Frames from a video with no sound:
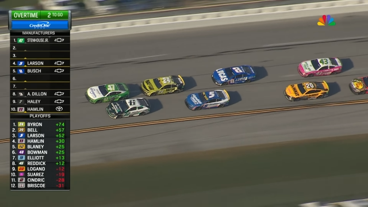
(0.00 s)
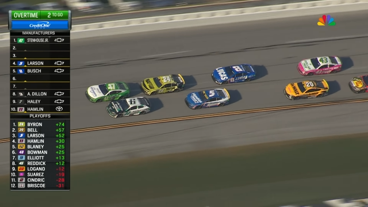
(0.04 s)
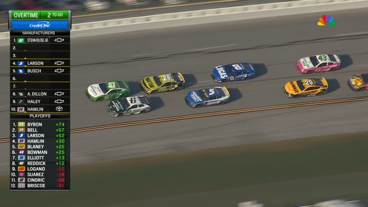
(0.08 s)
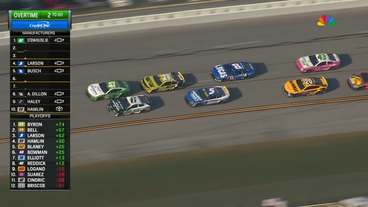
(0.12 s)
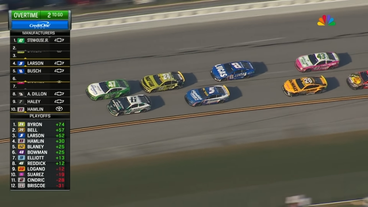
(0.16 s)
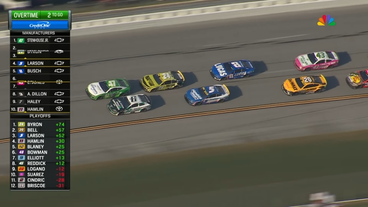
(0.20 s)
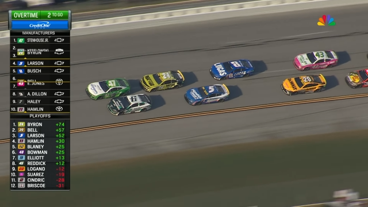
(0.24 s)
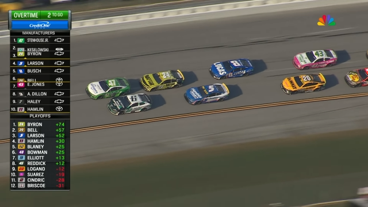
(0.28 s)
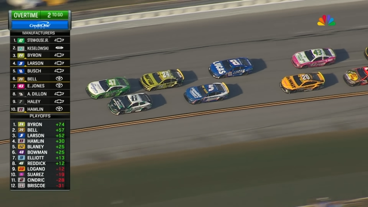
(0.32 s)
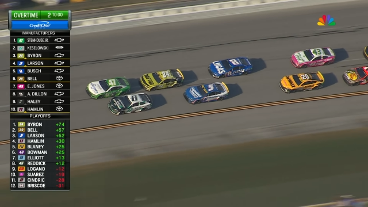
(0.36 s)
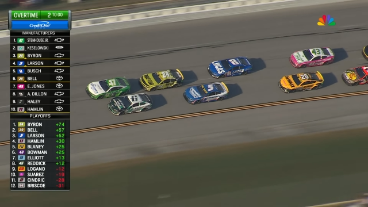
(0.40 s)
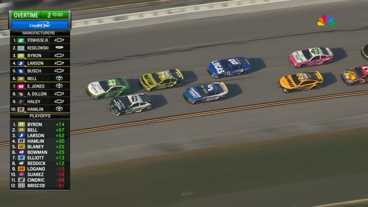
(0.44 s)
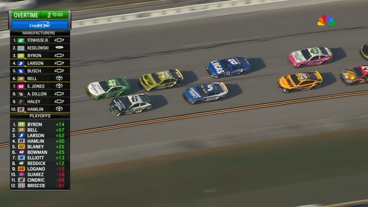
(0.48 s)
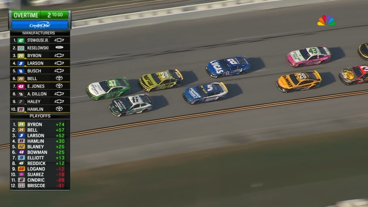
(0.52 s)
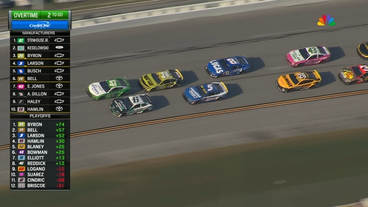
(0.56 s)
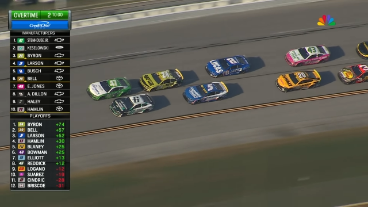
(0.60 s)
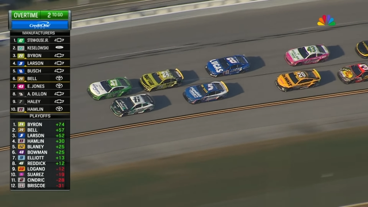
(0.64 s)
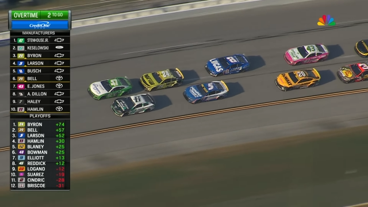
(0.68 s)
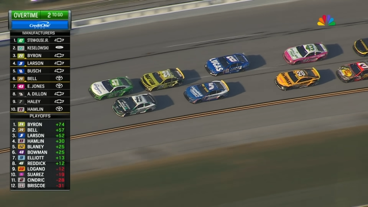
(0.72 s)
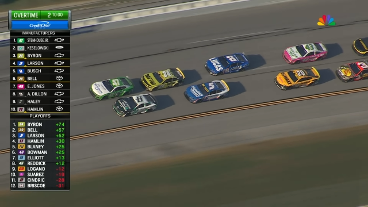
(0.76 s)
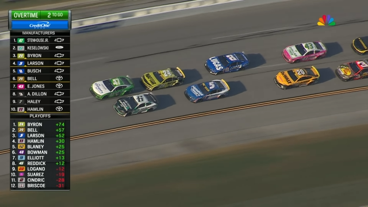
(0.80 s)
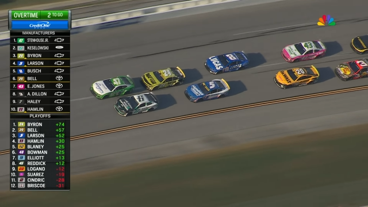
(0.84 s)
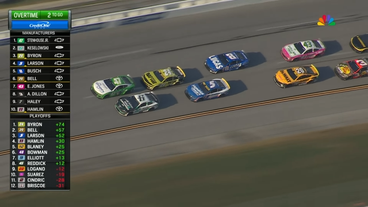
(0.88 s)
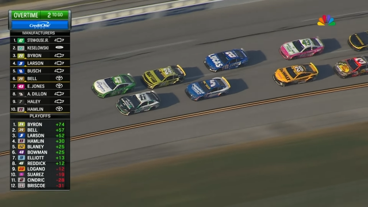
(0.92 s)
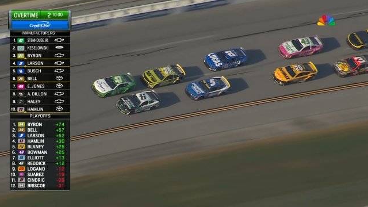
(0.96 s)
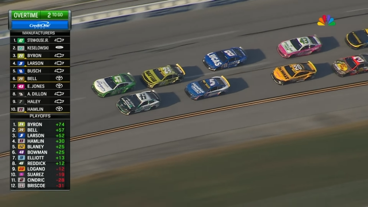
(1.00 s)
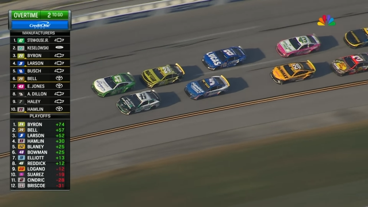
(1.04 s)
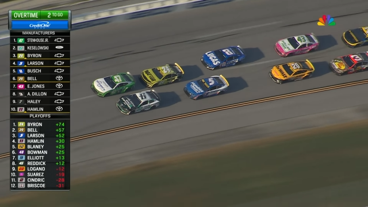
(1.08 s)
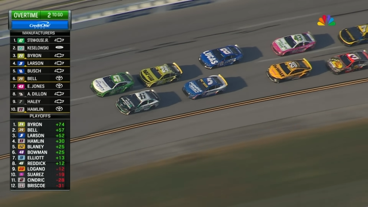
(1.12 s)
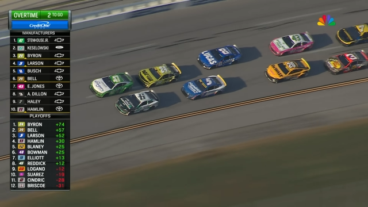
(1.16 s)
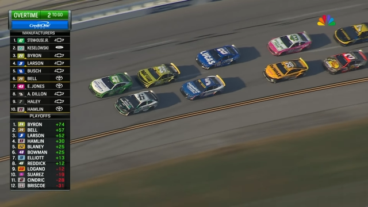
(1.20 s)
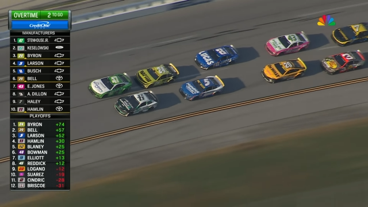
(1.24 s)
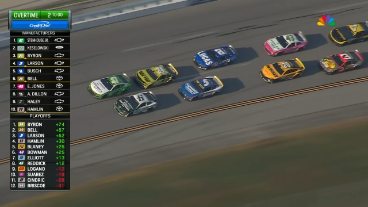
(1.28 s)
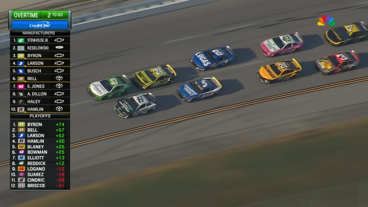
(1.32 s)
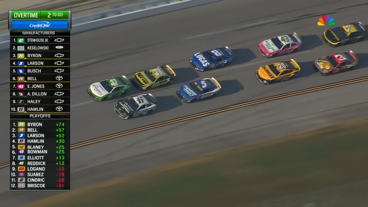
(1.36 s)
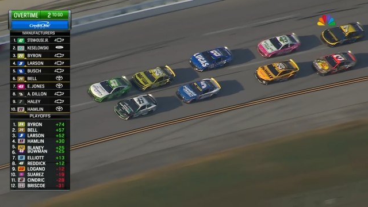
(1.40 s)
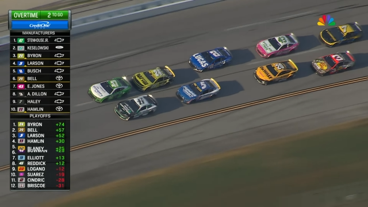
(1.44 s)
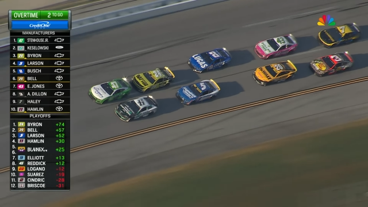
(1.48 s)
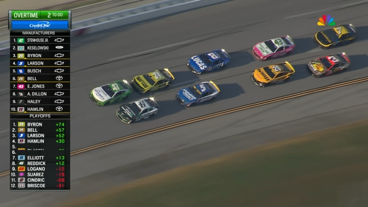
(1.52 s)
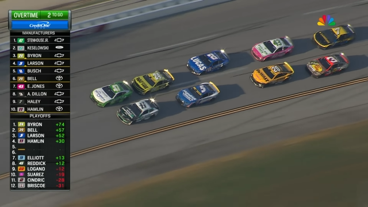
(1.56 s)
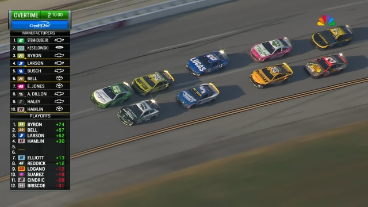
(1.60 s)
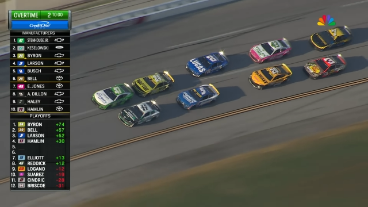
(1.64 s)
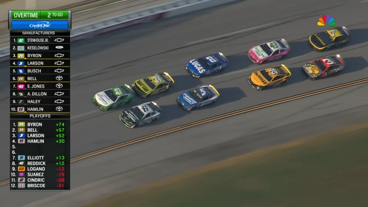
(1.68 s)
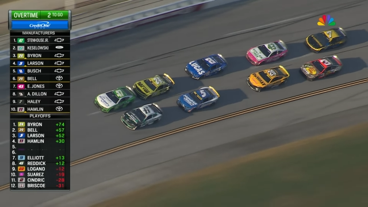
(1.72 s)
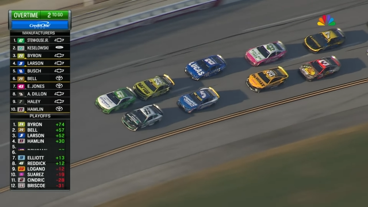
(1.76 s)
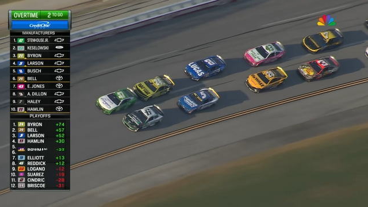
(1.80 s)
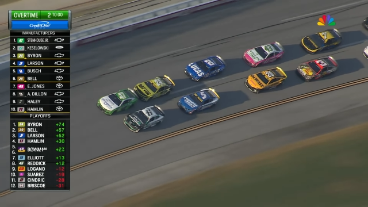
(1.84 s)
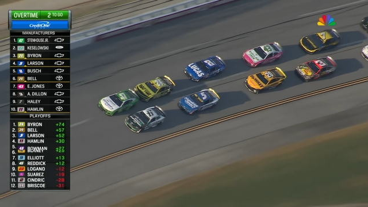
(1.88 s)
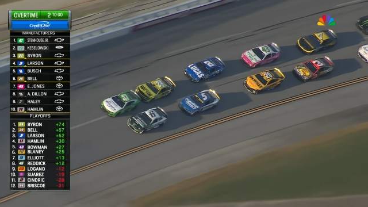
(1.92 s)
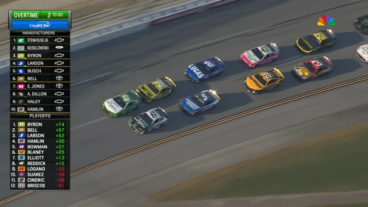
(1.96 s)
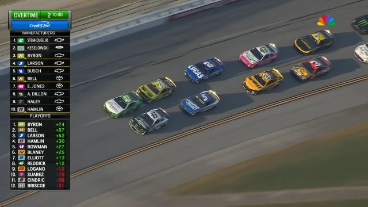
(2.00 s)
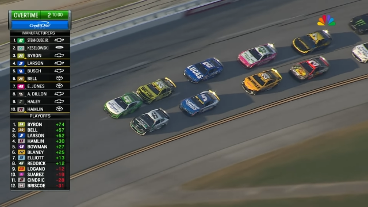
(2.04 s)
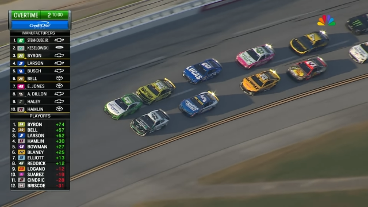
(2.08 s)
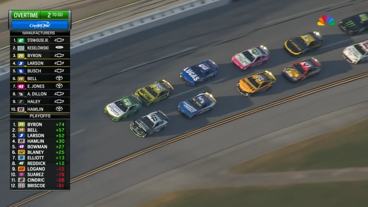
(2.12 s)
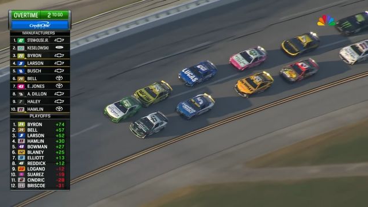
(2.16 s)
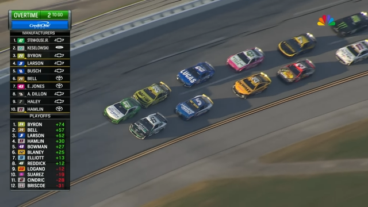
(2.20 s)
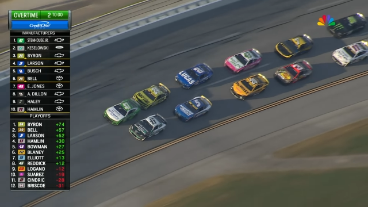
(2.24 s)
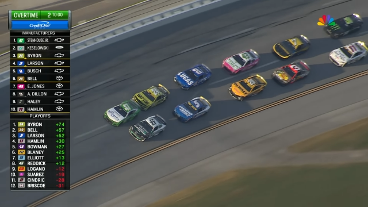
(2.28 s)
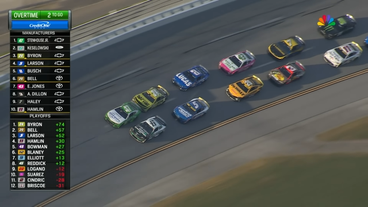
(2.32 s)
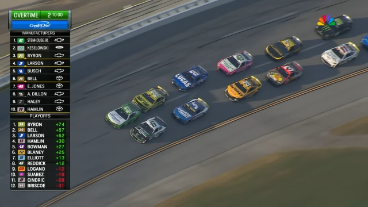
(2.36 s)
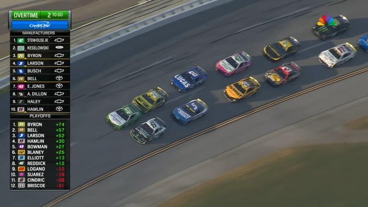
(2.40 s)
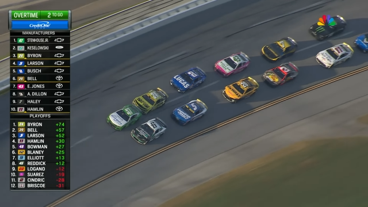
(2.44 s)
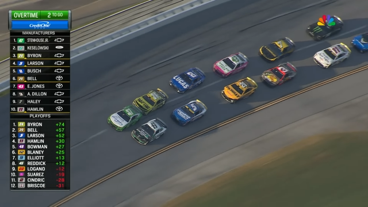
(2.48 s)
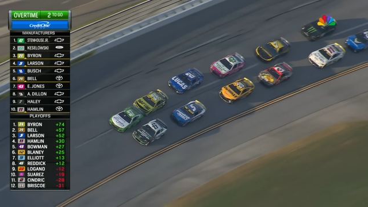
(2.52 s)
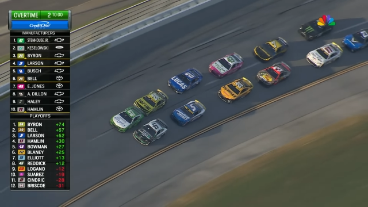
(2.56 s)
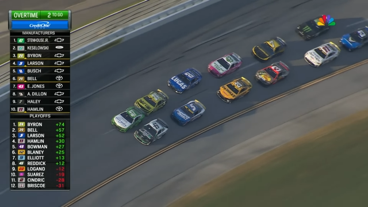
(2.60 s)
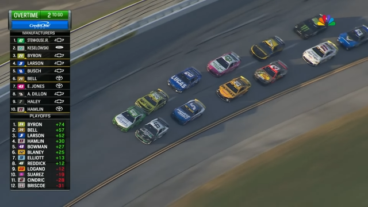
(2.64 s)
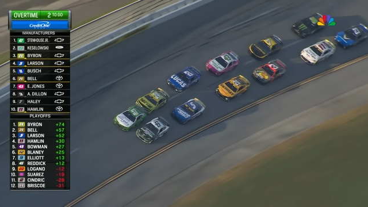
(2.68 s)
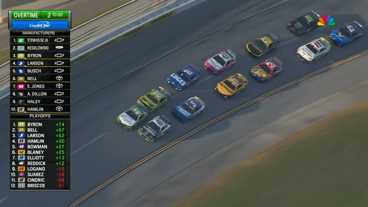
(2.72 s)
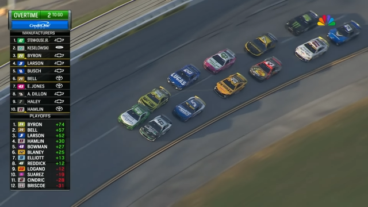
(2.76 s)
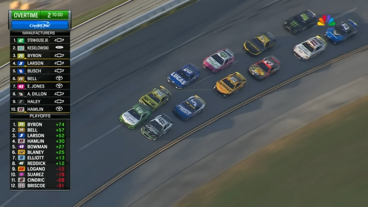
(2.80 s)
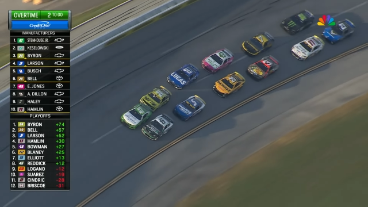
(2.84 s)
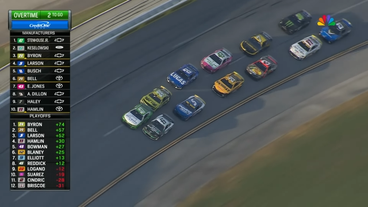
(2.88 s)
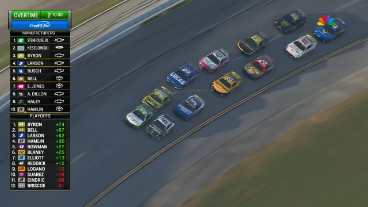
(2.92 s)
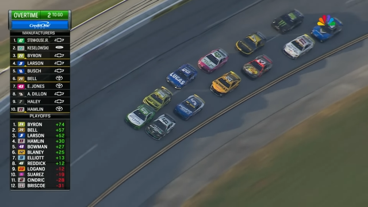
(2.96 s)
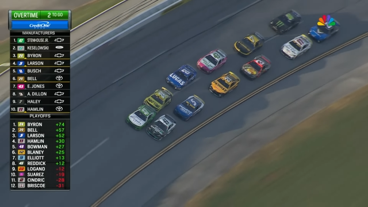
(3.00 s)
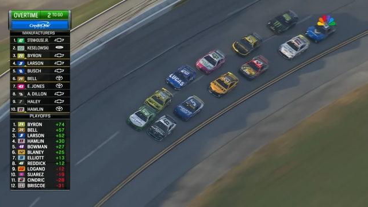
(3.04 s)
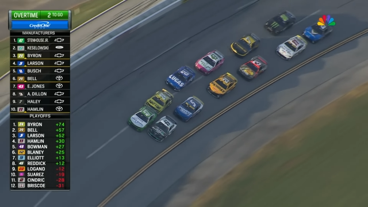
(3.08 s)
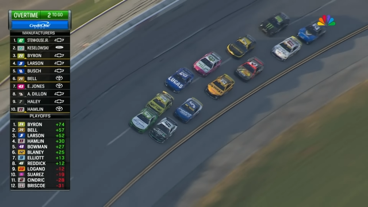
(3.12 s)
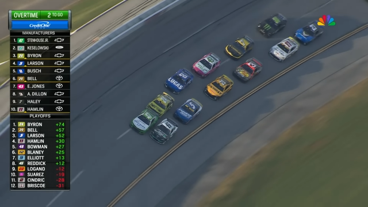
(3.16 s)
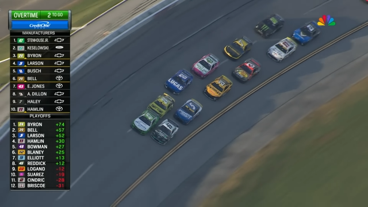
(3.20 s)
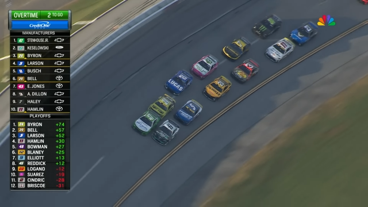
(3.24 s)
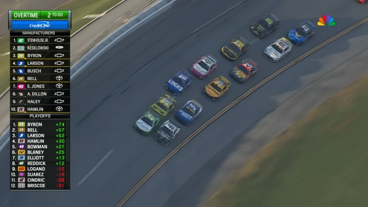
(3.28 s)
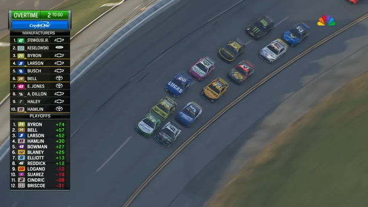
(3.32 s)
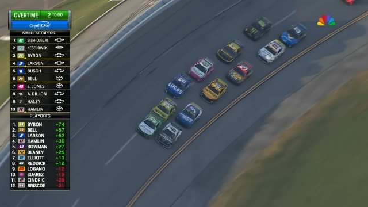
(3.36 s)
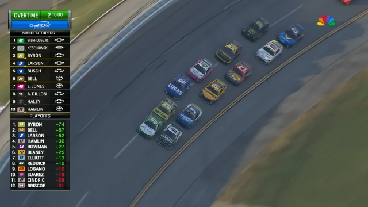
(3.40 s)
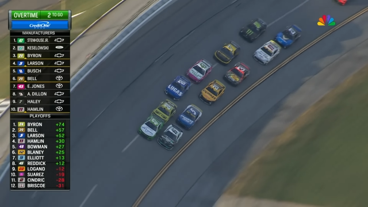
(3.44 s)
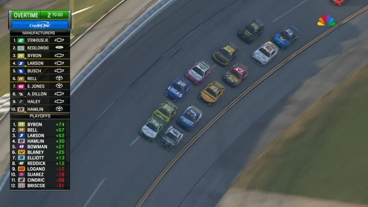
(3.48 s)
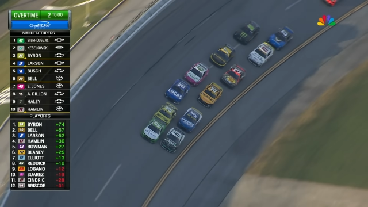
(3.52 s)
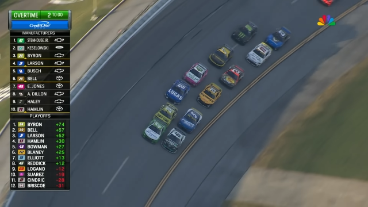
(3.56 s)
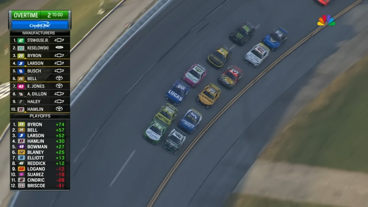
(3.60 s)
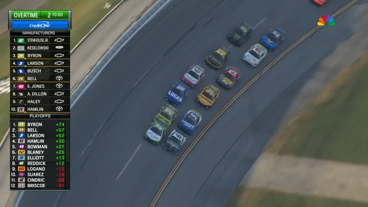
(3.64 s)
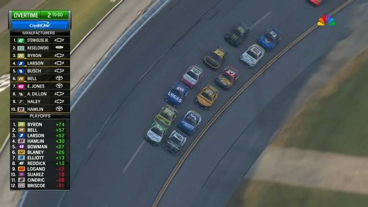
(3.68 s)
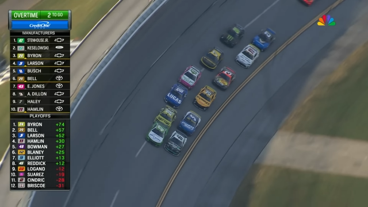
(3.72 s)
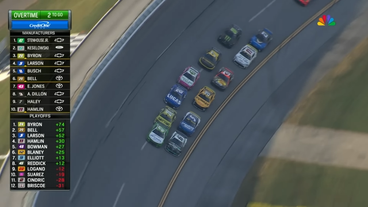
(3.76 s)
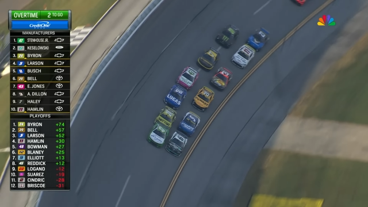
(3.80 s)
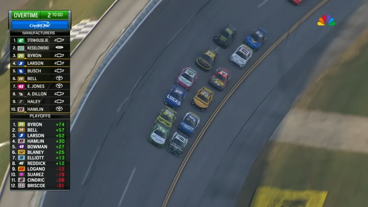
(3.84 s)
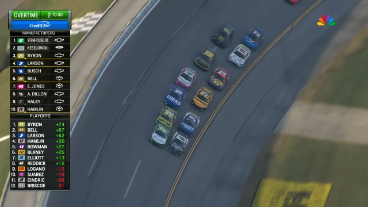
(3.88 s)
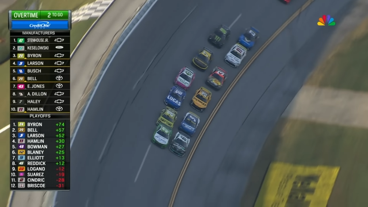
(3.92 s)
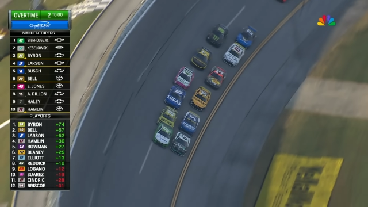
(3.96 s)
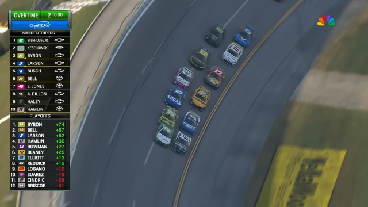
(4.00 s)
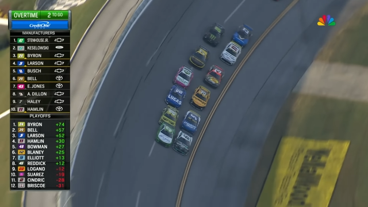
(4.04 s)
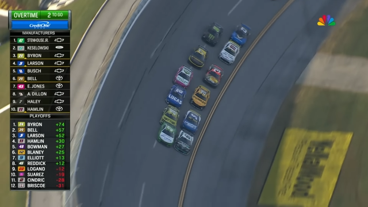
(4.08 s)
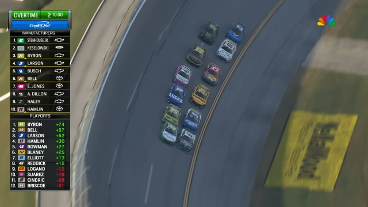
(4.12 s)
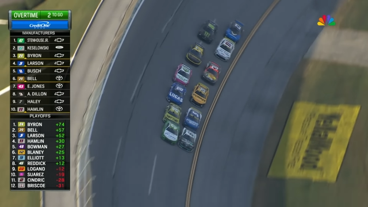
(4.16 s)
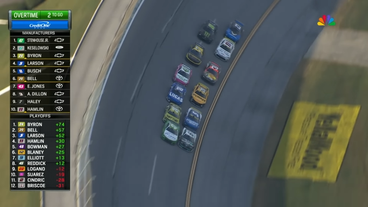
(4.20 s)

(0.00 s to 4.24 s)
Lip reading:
(no speaker visible)